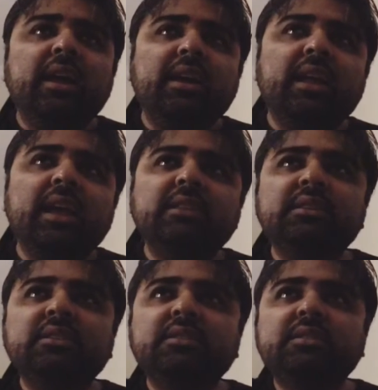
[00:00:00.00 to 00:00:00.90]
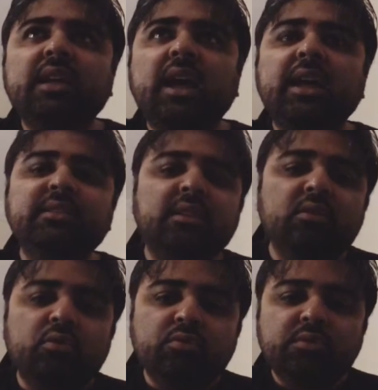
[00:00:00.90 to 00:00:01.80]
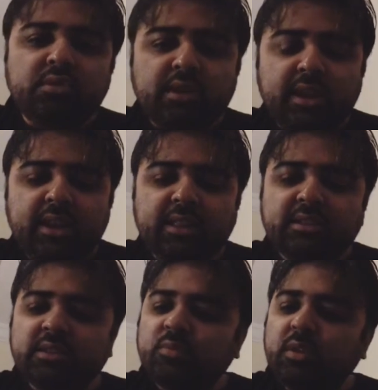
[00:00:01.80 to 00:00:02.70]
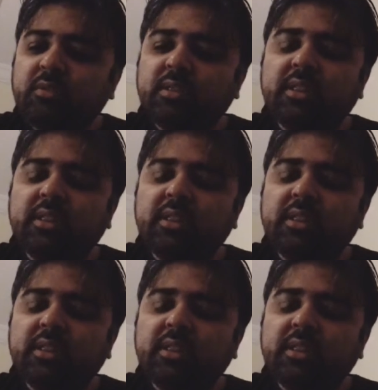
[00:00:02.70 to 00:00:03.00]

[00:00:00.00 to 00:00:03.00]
it has its highs and lows, and this is one of the